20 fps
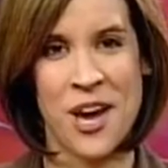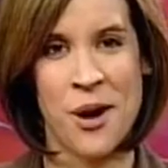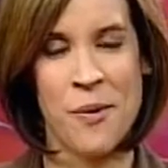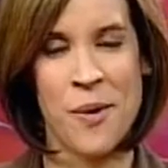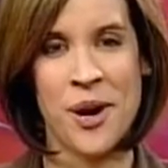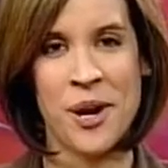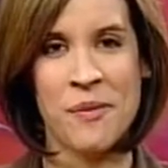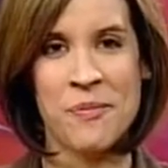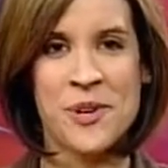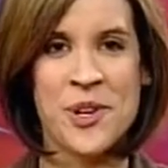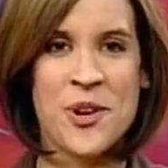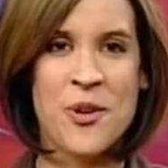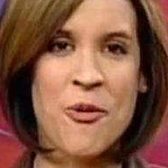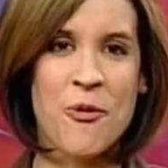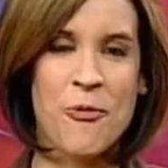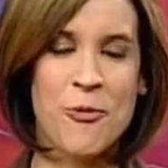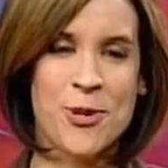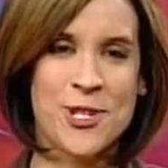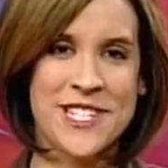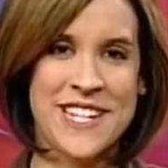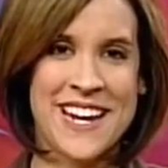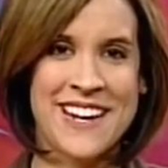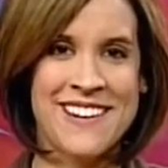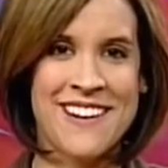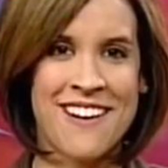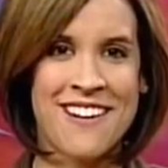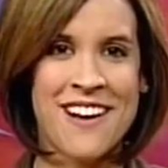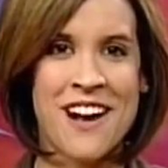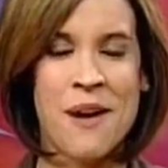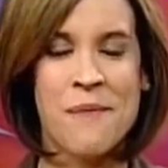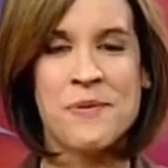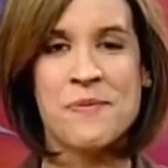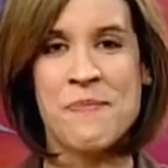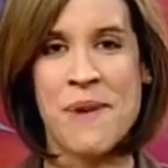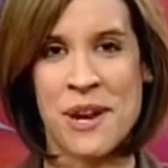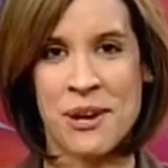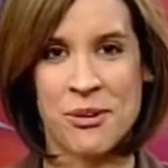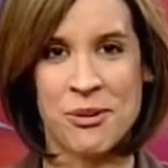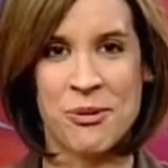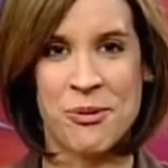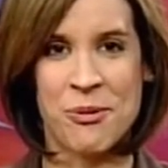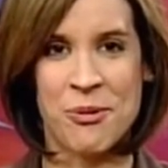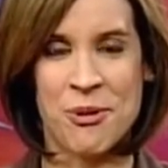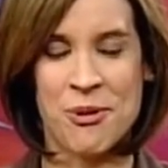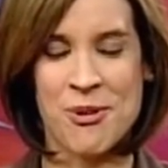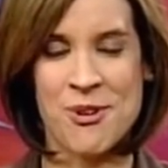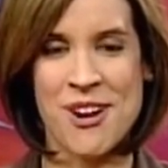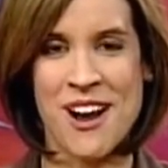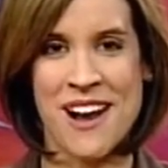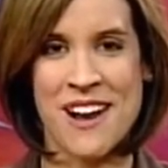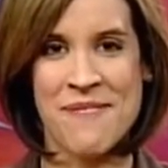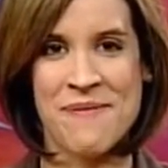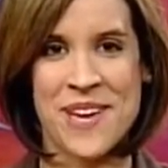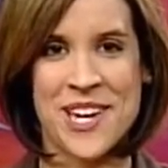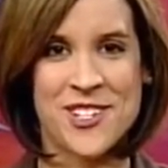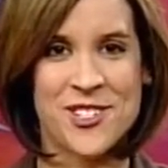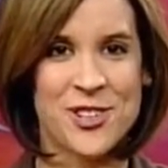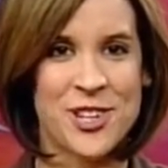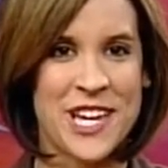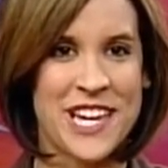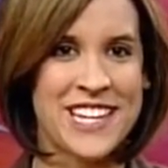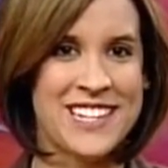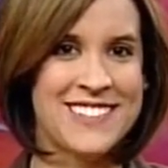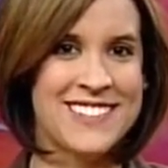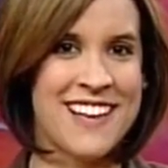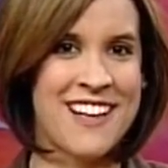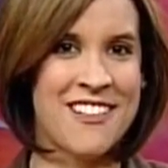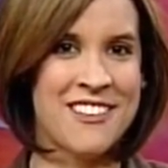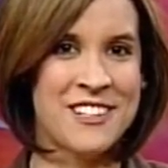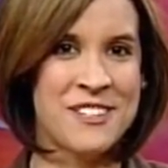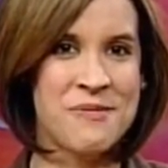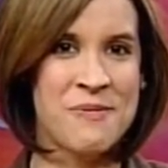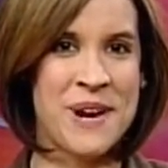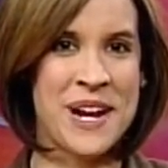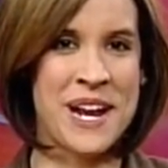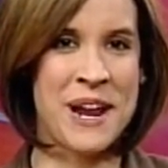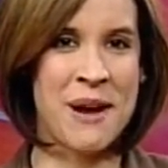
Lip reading: Welcome to YourFirstAid.com's Medical Corner. I'm Angelique Gonzalez. Right